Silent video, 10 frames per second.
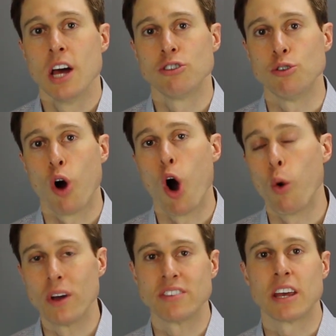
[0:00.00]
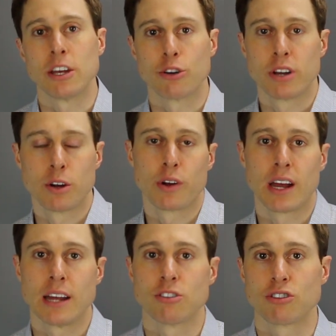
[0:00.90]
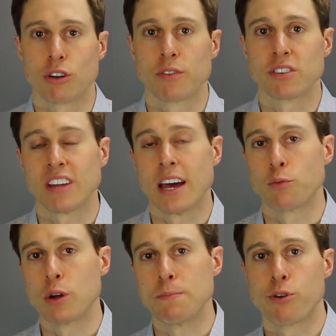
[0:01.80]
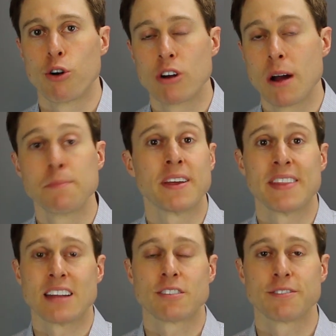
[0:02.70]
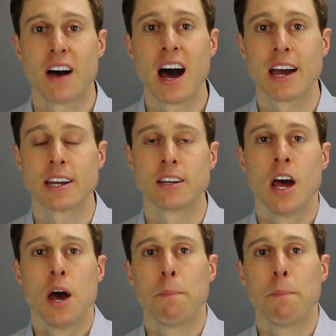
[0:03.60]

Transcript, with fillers: to always get your hearing aids serviced and reprogrammed, then that's fine.